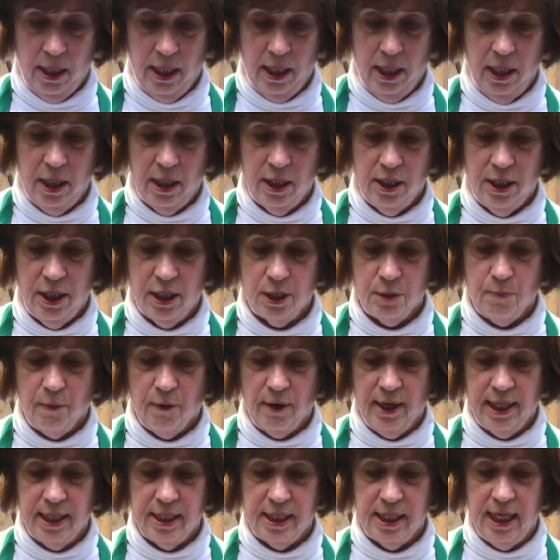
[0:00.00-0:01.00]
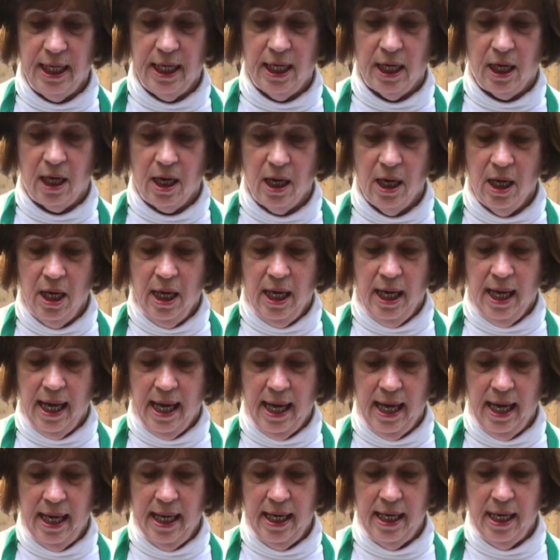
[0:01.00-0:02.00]
Here, this brings in
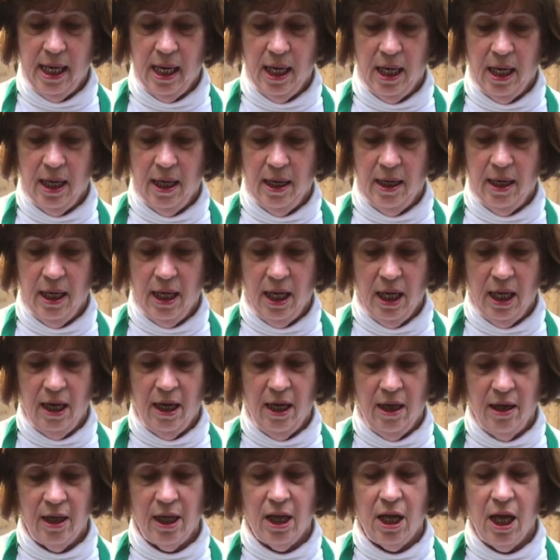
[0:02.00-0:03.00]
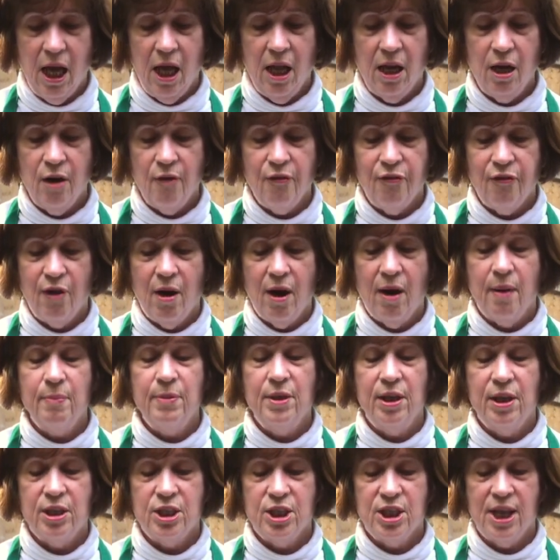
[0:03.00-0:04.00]
a color from
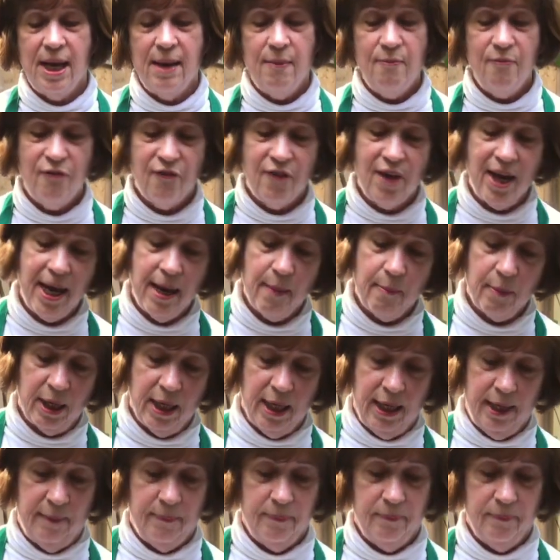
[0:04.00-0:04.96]
the same family.